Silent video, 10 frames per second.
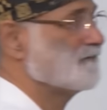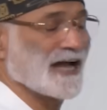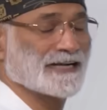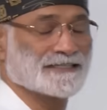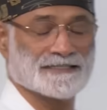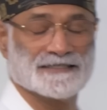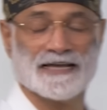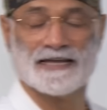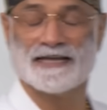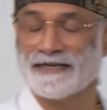The fact is,
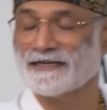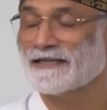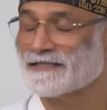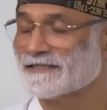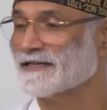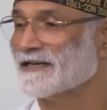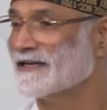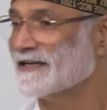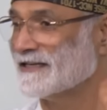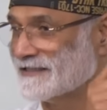he needs
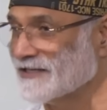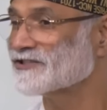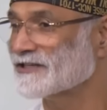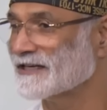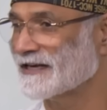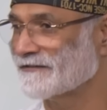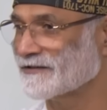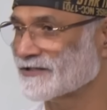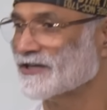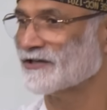his insulin
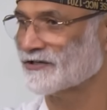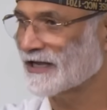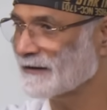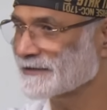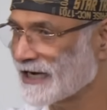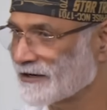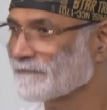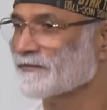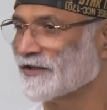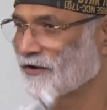levels to come down.
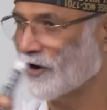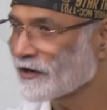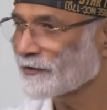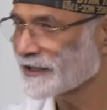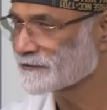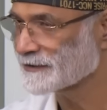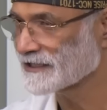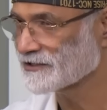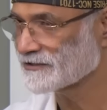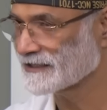And the only way to
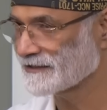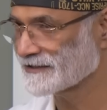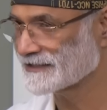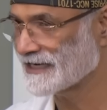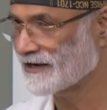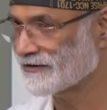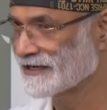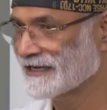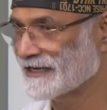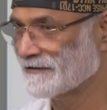bring insulin levels
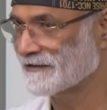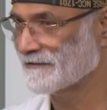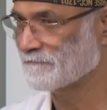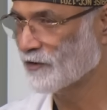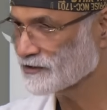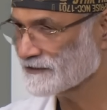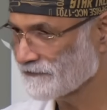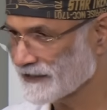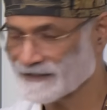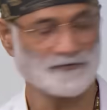down, eh, the most
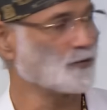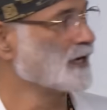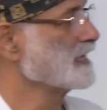effective